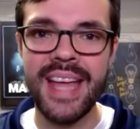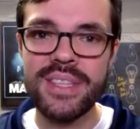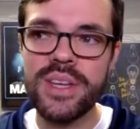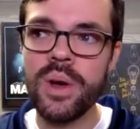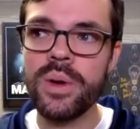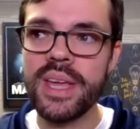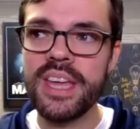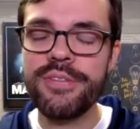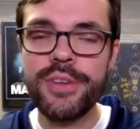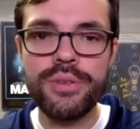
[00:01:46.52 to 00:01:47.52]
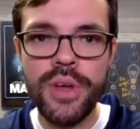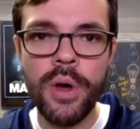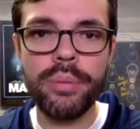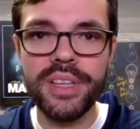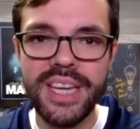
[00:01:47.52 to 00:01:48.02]
And so, if you
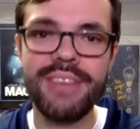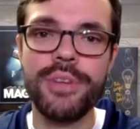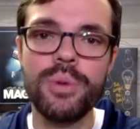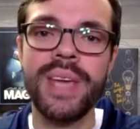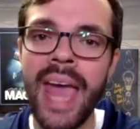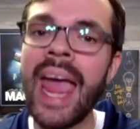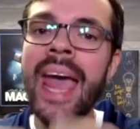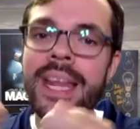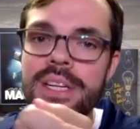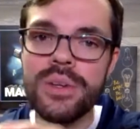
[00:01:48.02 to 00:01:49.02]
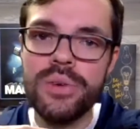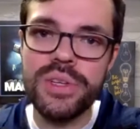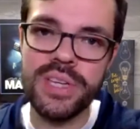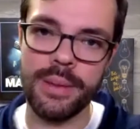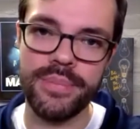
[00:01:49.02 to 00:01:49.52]
don't believe you can do
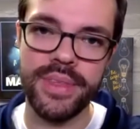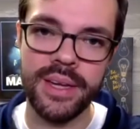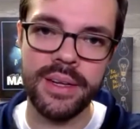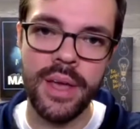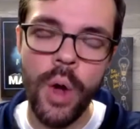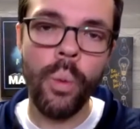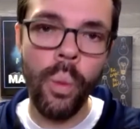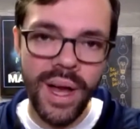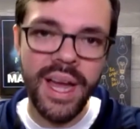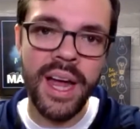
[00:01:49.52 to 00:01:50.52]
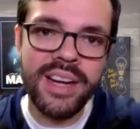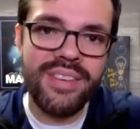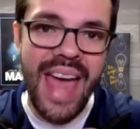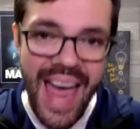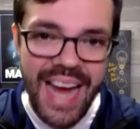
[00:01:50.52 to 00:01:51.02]
something, what kind
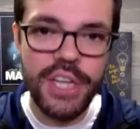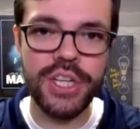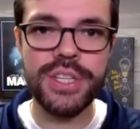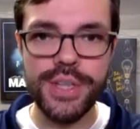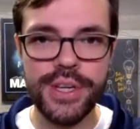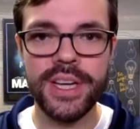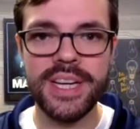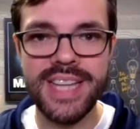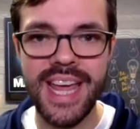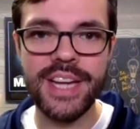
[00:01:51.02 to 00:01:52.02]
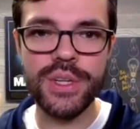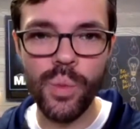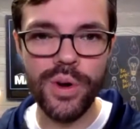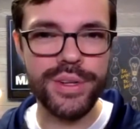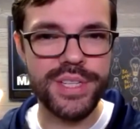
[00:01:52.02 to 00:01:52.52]
of actions are you going to take
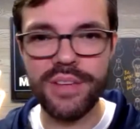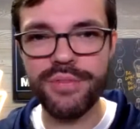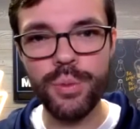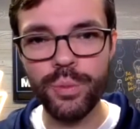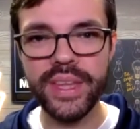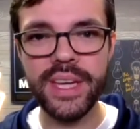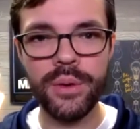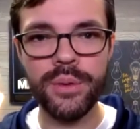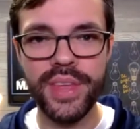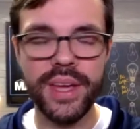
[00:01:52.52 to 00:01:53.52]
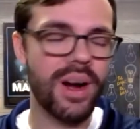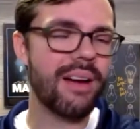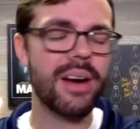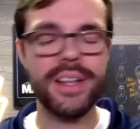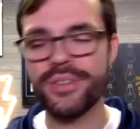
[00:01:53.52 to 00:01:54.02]
towards it? If you really don't think, or oh, I
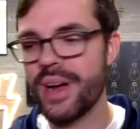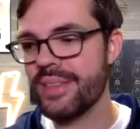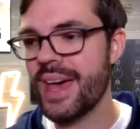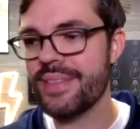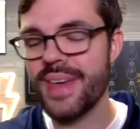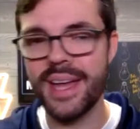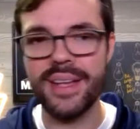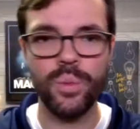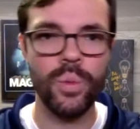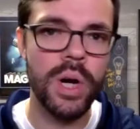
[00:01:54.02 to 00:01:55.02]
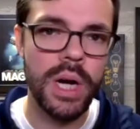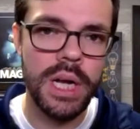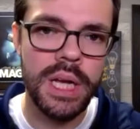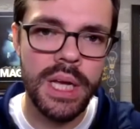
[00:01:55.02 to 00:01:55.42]
already tried that, that didn't work.